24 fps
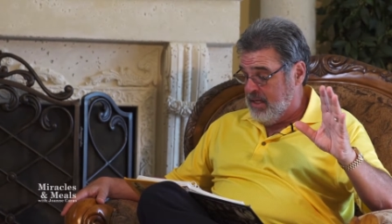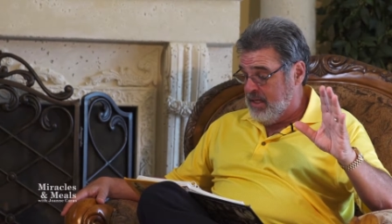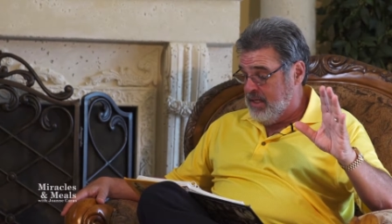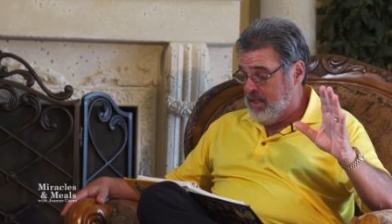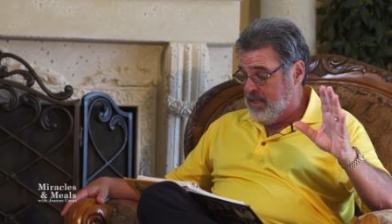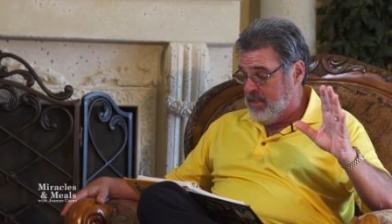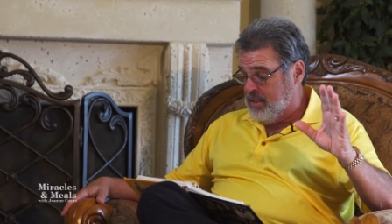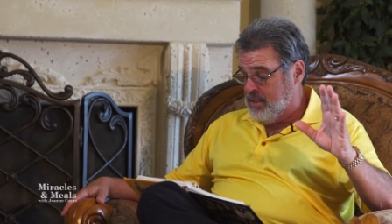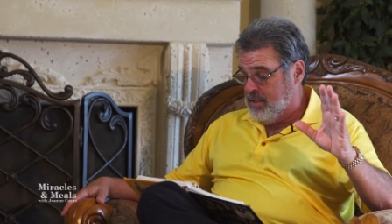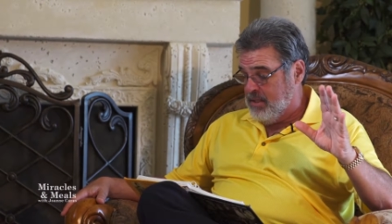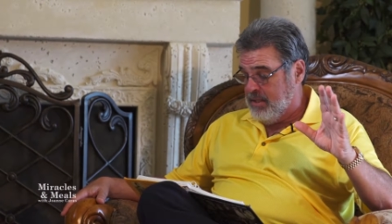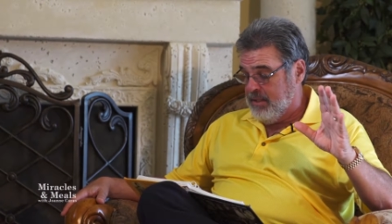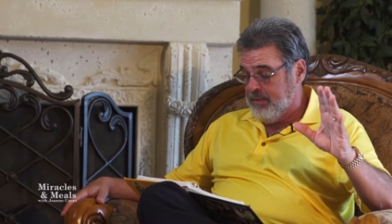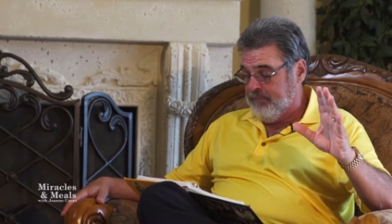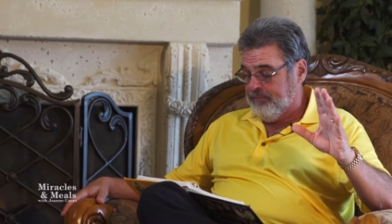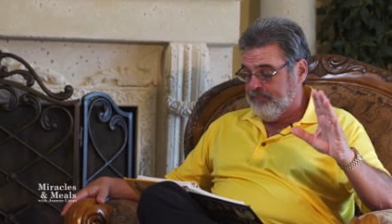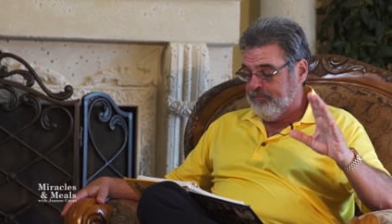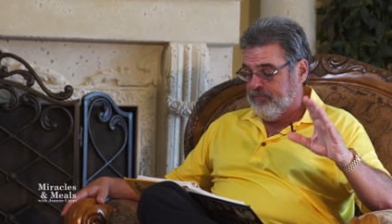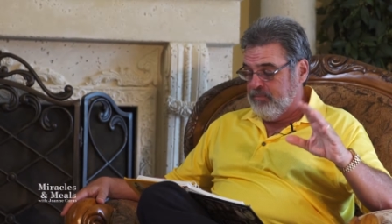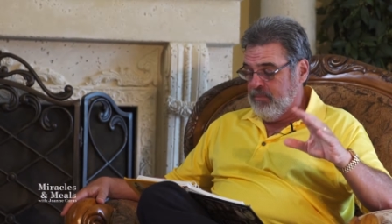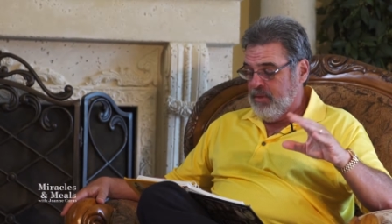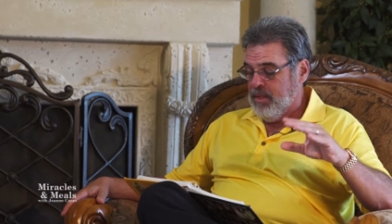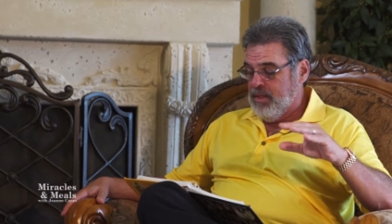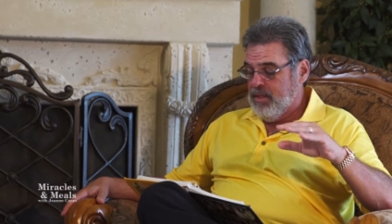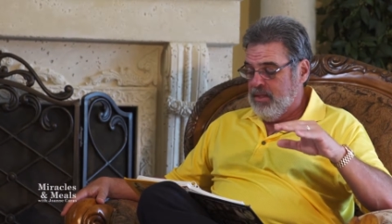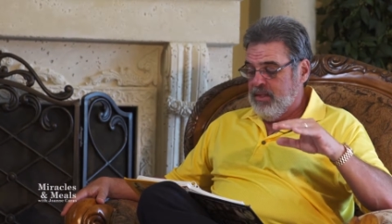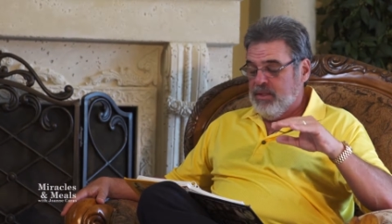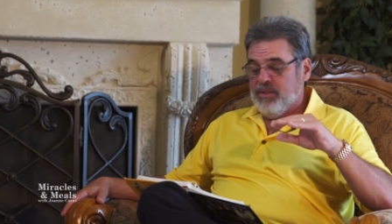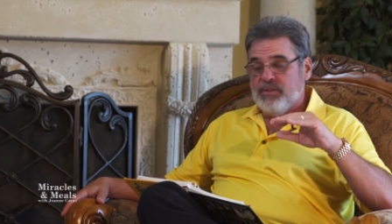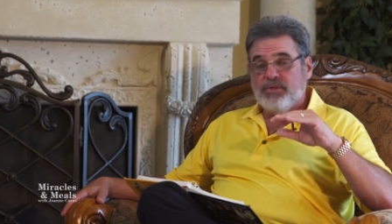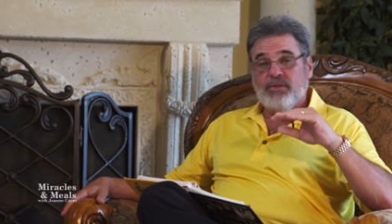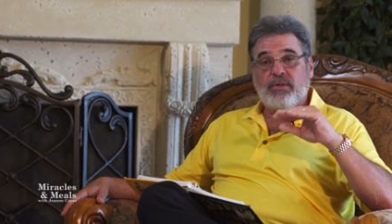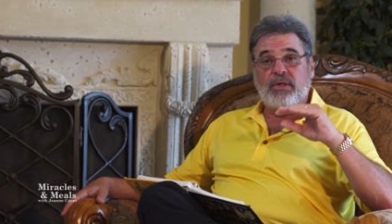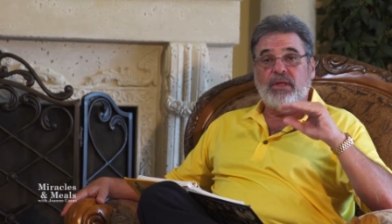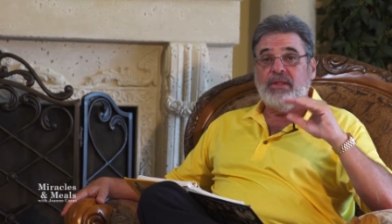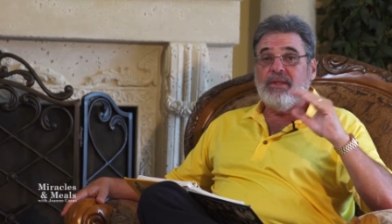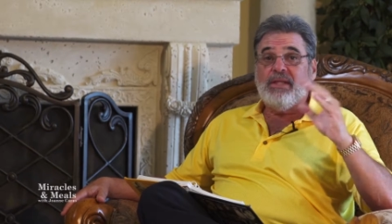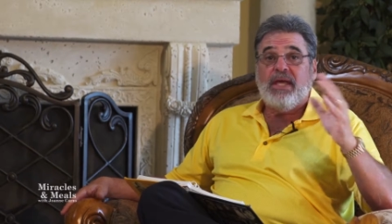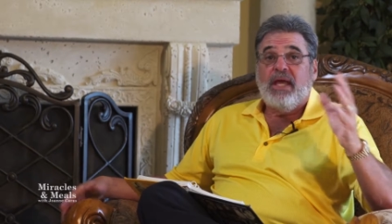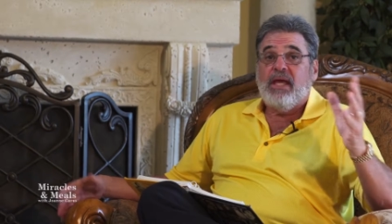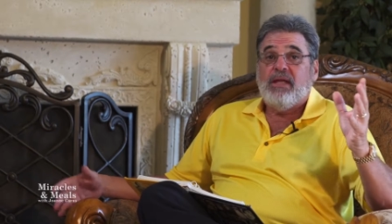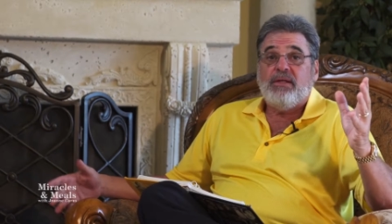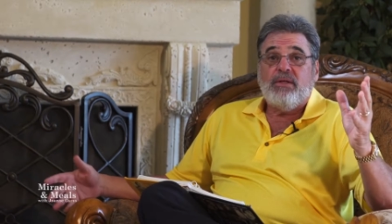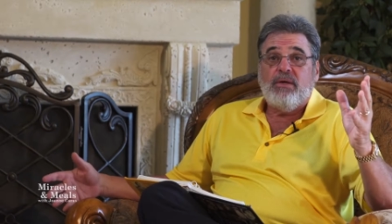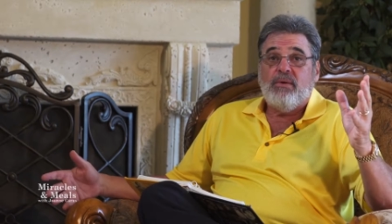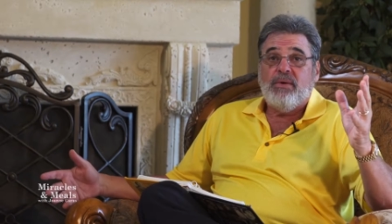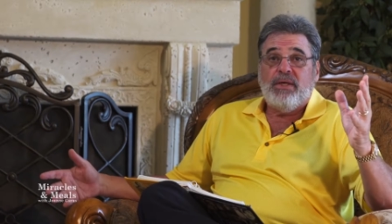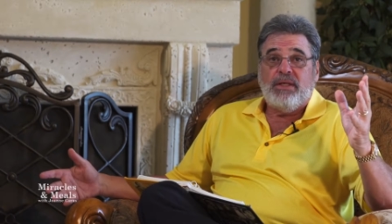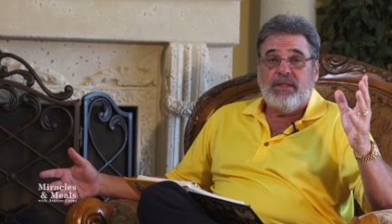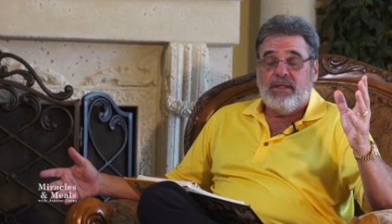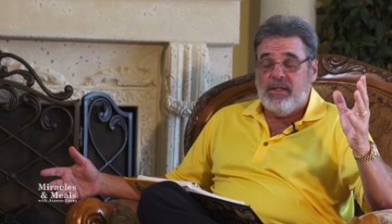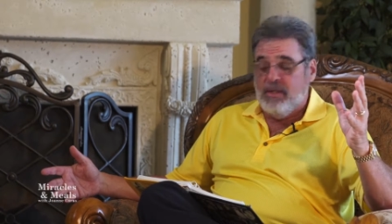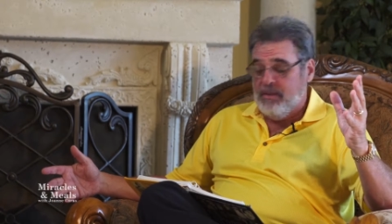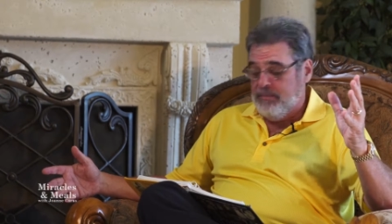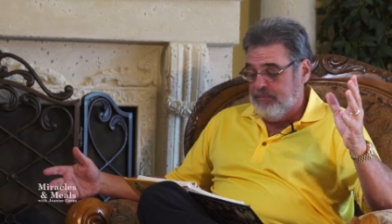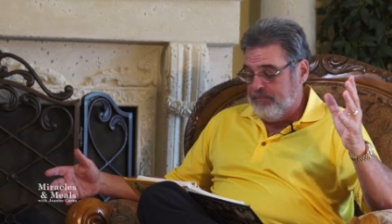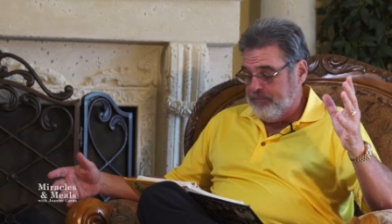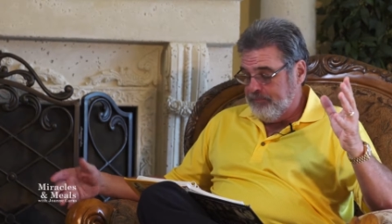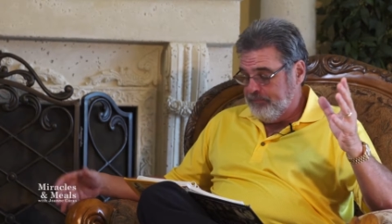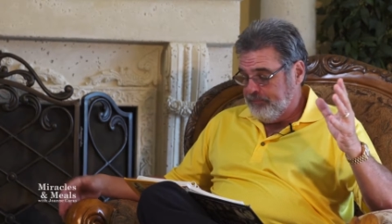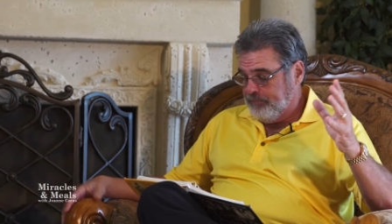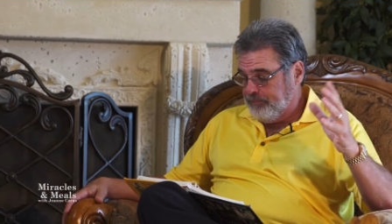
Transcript: any kind, so yeah. they had no income.